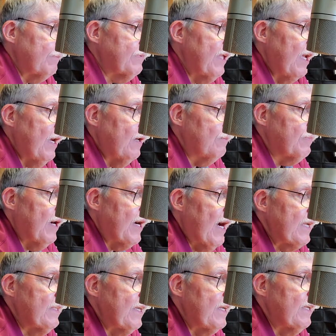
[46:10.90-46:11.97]
there, but
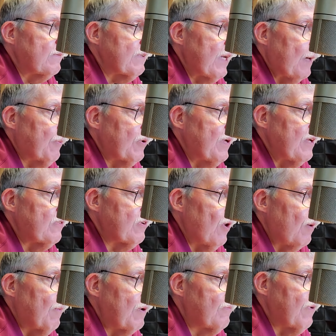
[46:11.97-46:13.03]
I did it a couple of years ago
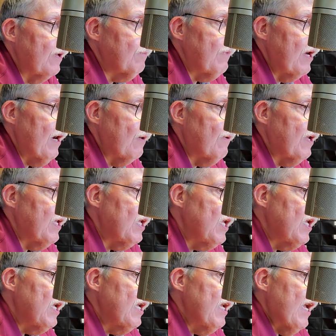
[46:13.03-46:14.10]
with my friend Mary,
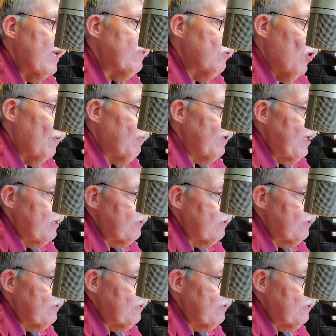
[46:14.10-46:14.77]
and normally